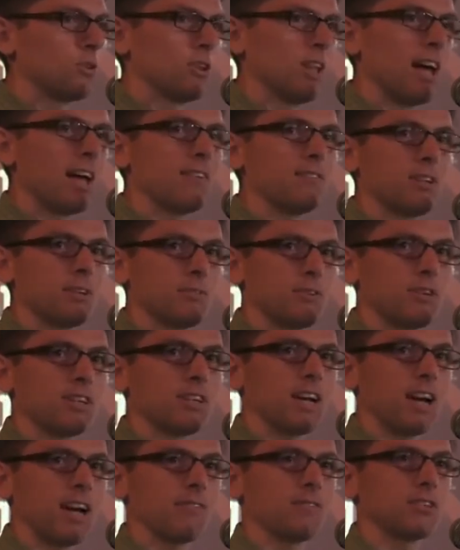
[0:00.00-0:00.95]
through a lot of
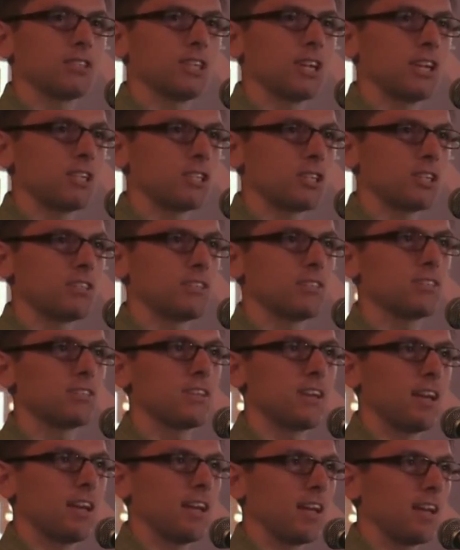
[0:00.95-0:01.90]
different
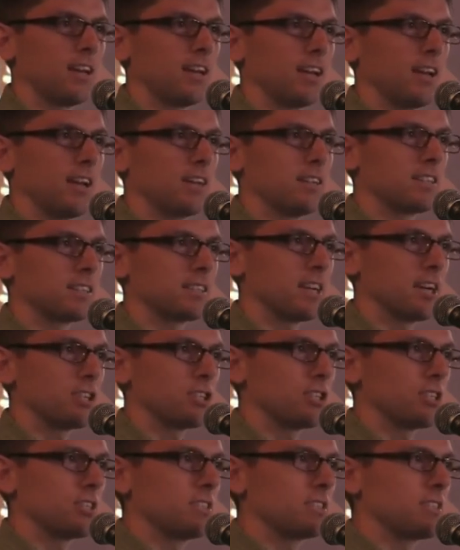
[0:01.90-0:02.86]
conversations and
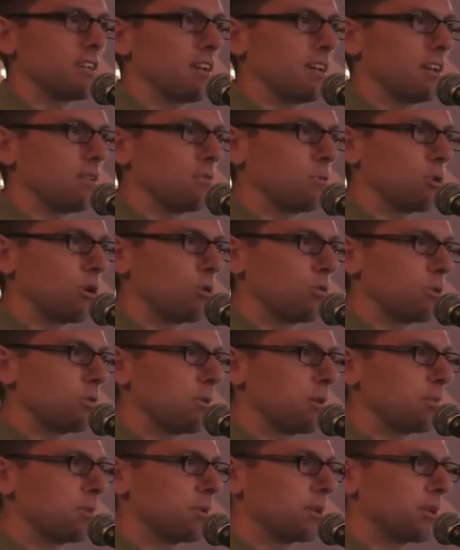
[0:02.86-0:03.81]
discussions and work
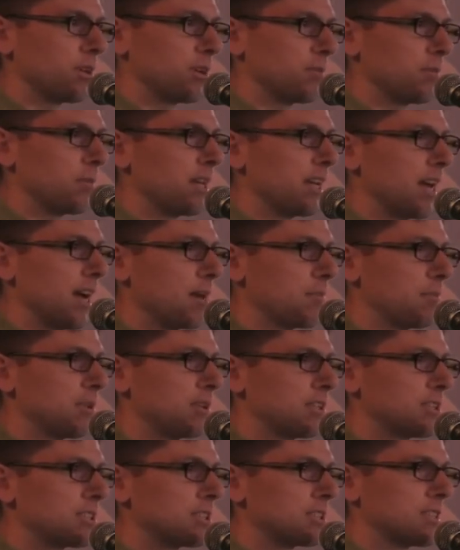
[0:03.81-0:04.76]
with people here in
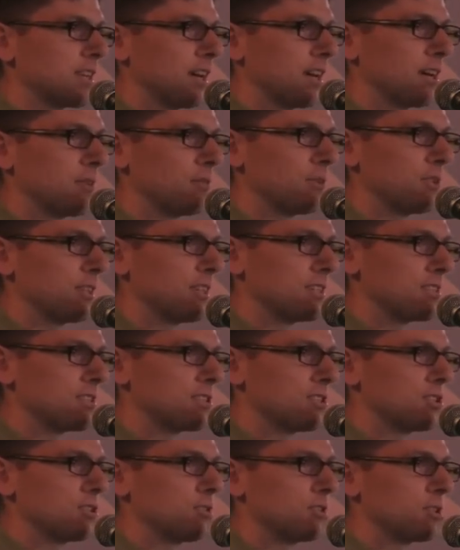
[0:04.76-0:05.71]
Minneapolis, where the
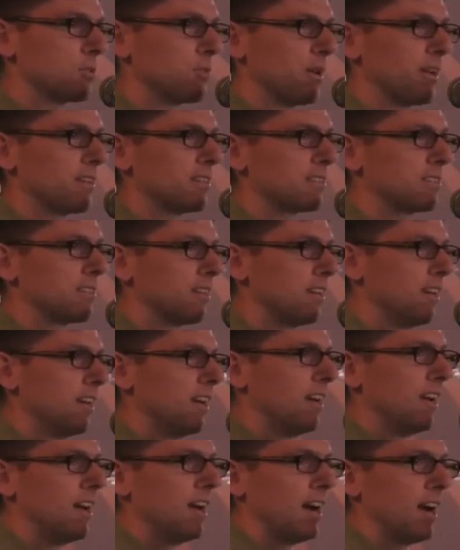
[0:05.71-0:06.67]
Institute is based,
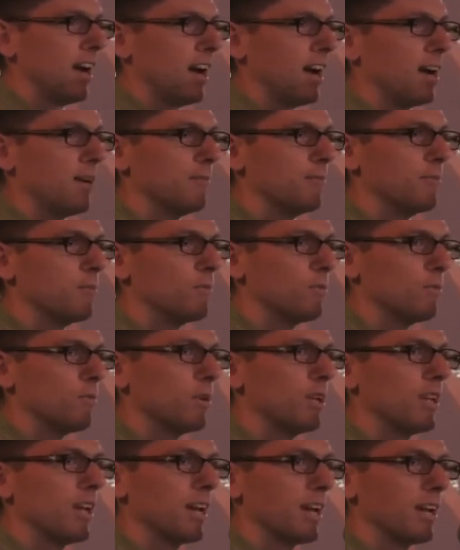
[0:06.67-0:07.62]

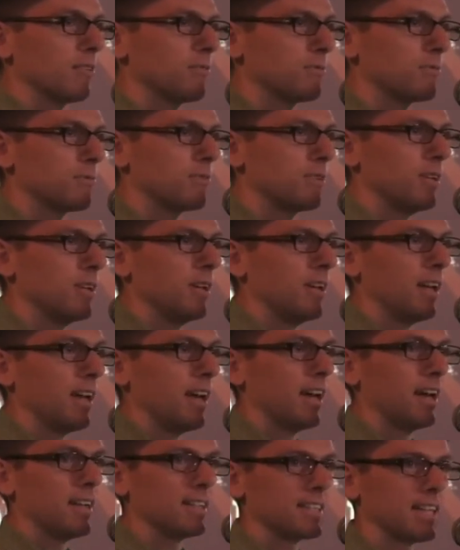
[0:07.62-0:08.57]
we have,
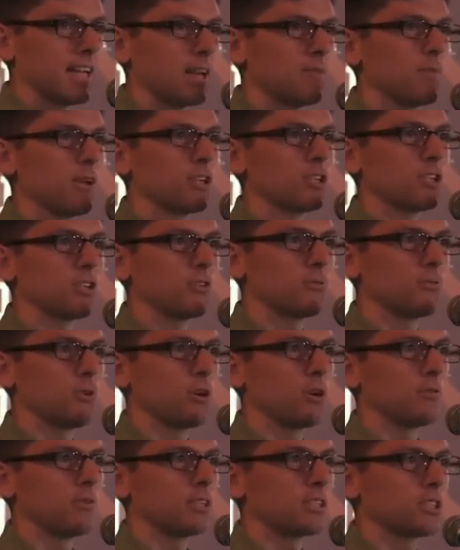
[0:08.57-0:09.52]
as Ken mentioned,
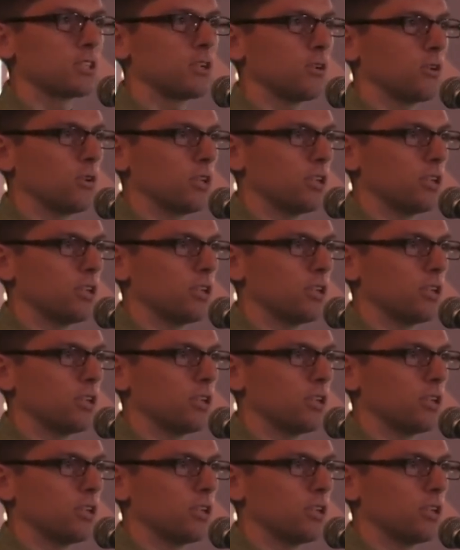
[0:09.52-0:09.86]
formed this